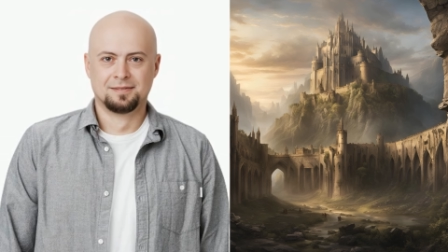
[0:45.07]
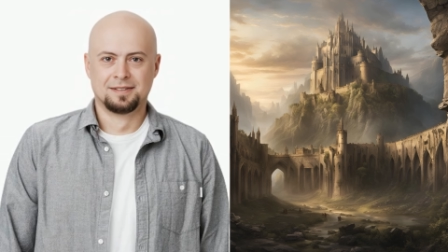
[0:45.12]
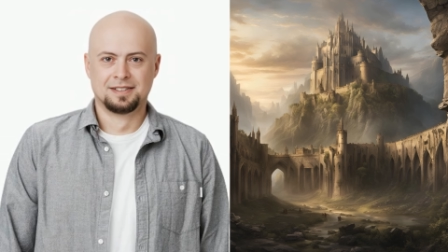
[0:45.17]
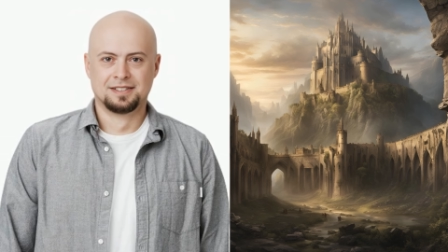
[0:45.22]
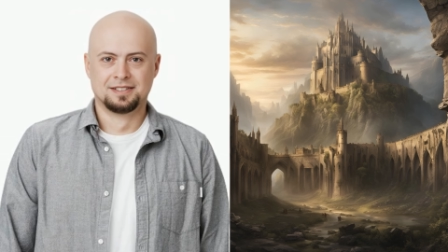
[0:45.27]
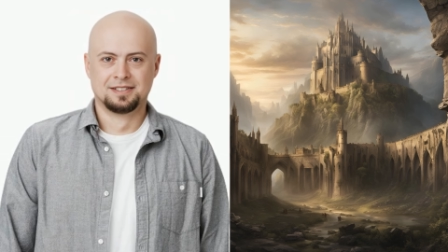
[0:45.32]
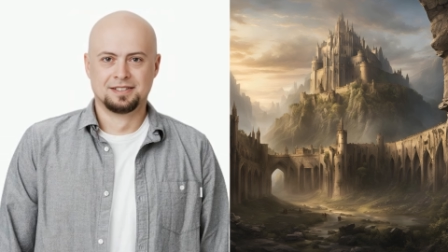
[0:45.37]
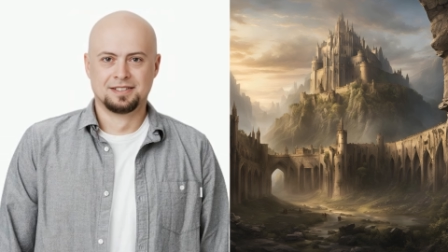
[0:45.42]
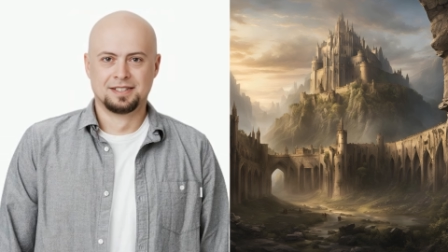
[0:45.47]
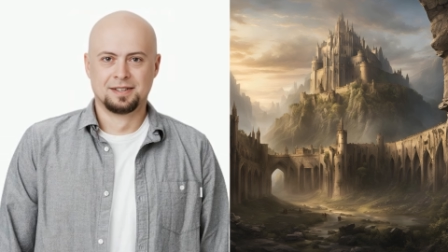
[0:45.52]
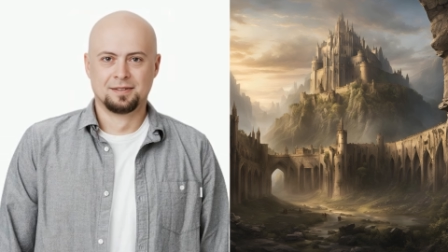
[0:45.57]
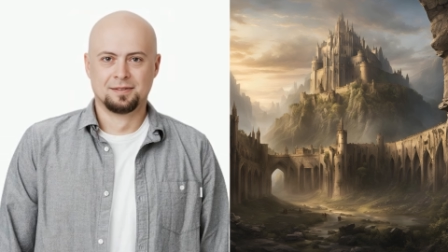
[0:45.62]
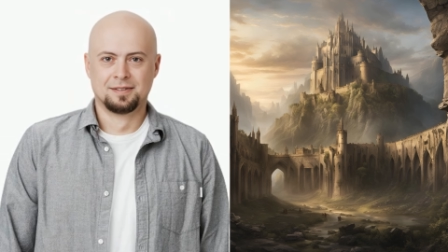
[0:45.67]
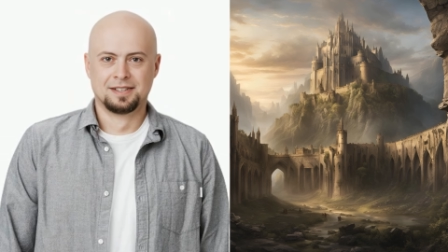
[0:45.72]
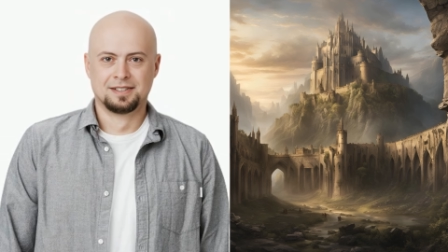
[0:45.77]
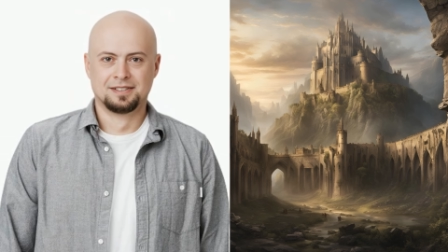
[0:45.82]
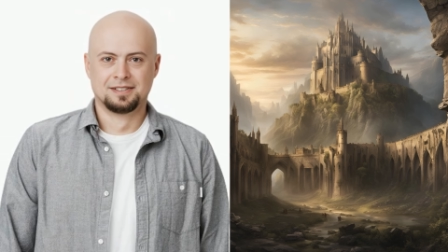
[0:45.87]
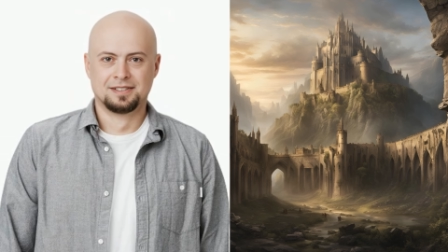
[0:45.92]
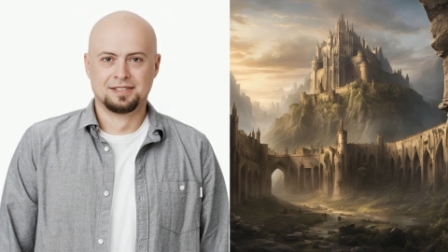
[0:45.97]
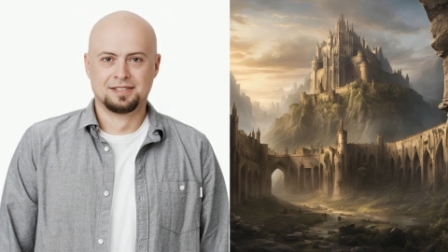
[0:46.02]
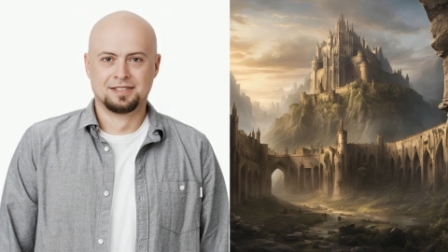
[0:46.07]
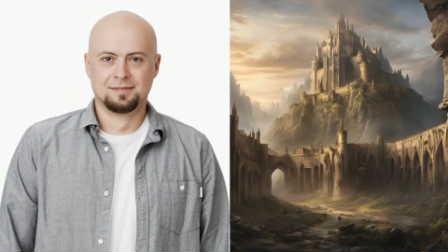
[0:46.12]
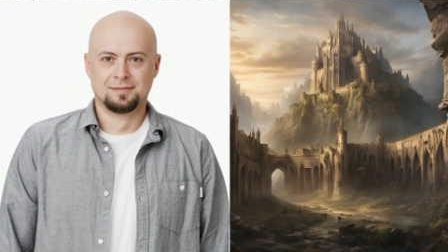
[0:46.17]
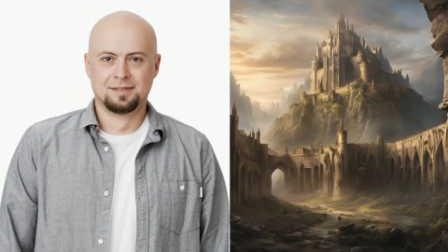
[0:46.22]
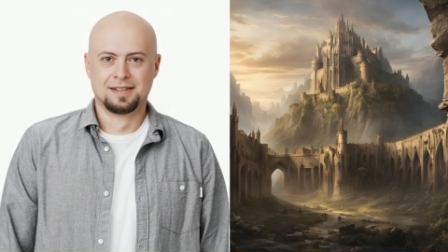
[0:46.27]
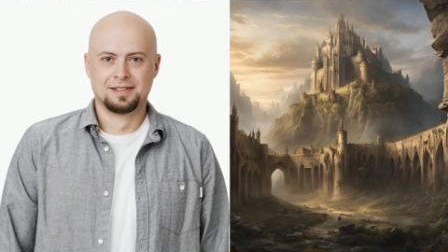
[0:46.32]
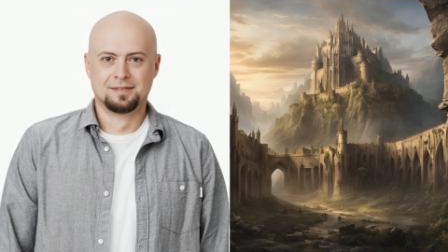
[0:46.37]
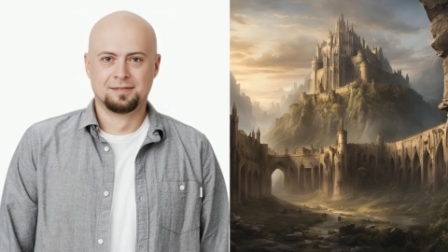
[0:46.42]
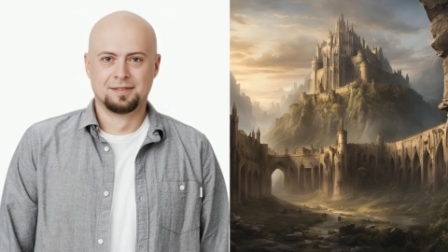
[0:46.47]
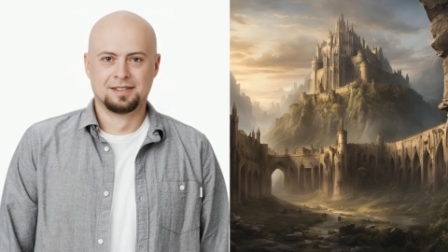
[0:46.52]
mysterious
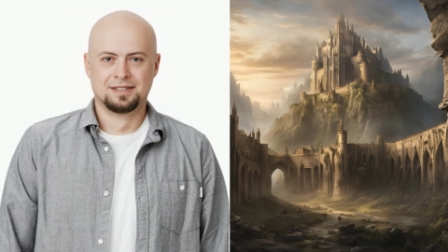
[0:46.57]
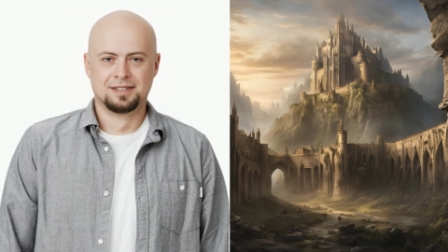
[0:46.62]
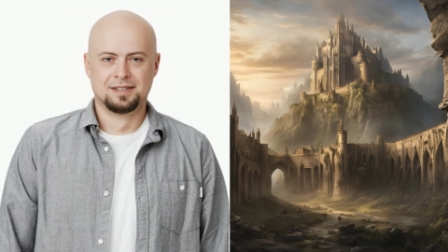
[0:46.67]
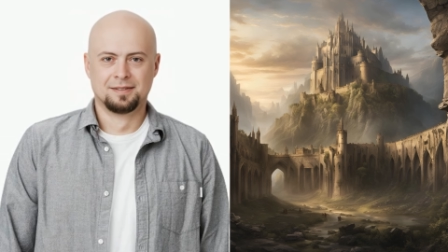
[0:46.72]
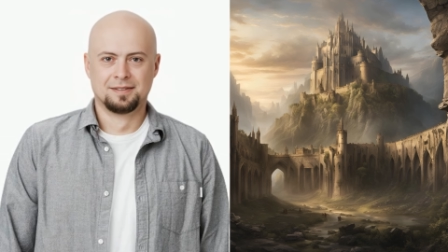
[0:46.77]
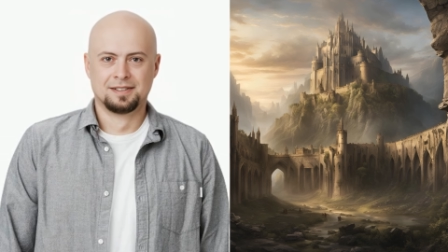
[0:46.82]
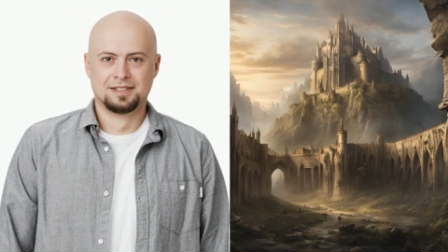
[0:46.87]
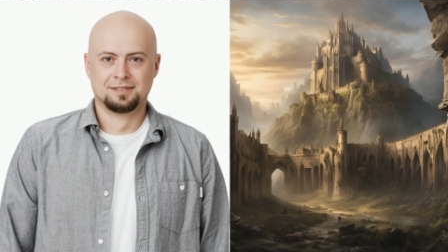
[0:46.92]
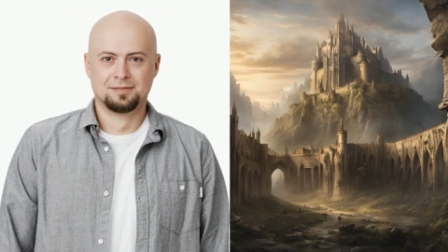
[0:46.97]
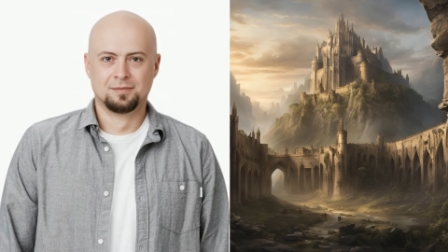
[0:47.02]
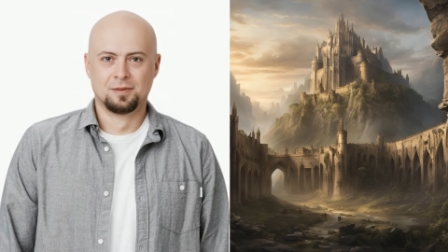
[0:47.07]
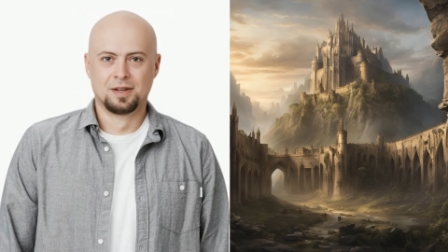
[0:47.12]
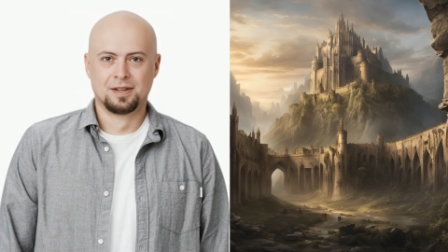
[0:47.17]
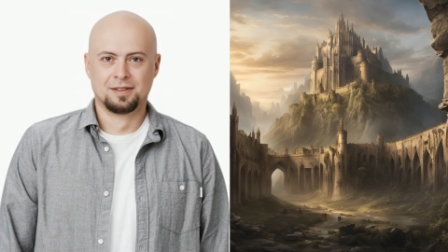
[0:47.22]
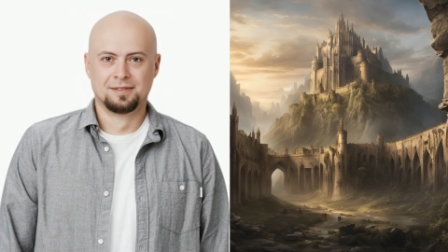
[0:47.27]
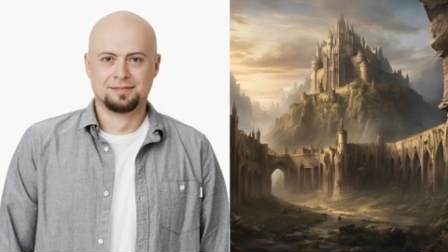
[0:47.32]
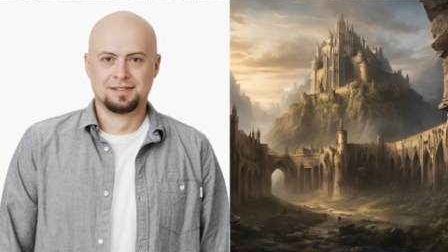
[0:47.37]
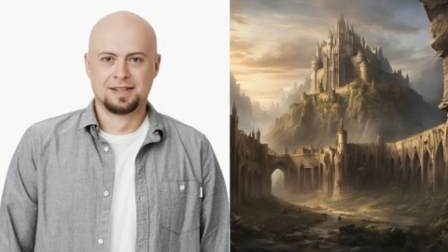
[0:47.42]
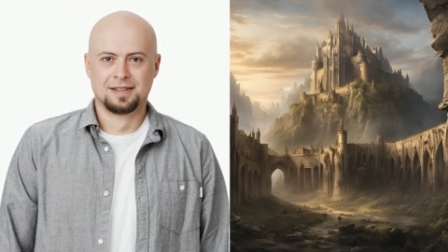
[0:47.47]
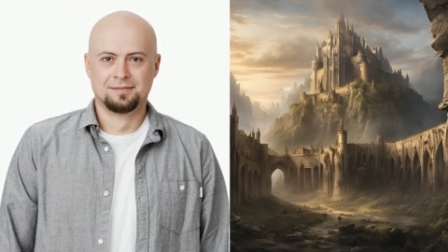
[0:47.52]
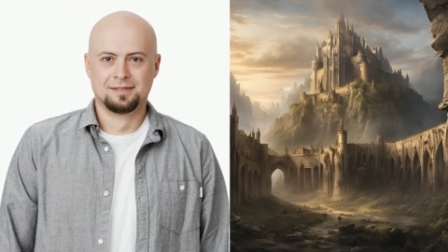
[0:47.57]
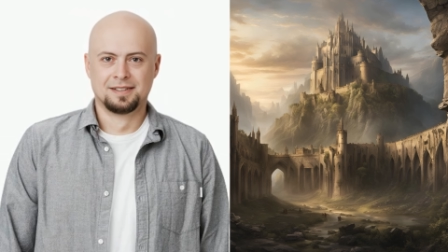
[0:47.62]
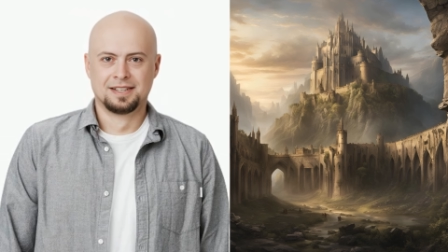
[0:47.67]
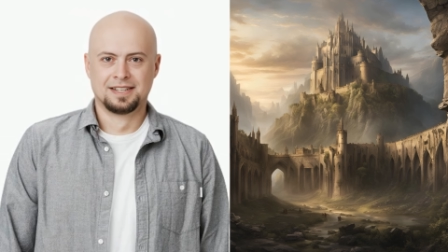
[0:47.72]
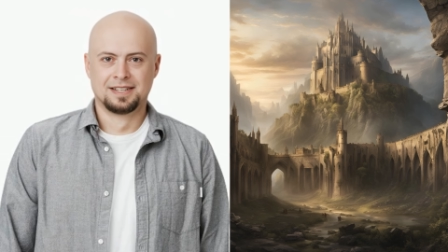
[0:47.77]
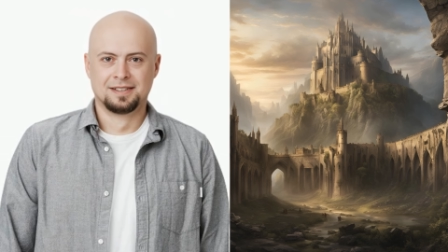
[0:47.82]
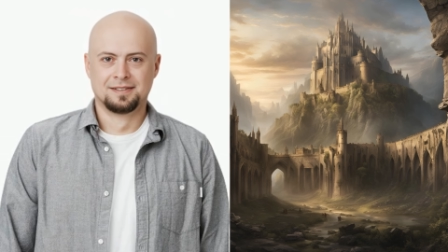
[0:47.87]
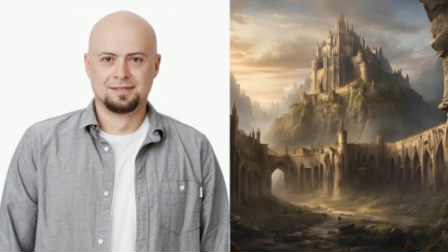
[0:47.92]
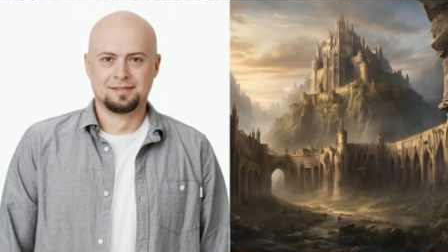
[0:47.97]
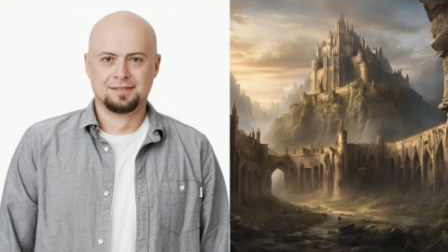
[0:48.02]
disappearance of its royal
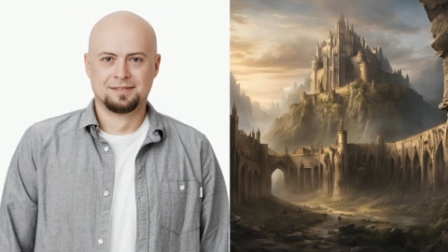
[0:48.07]
family.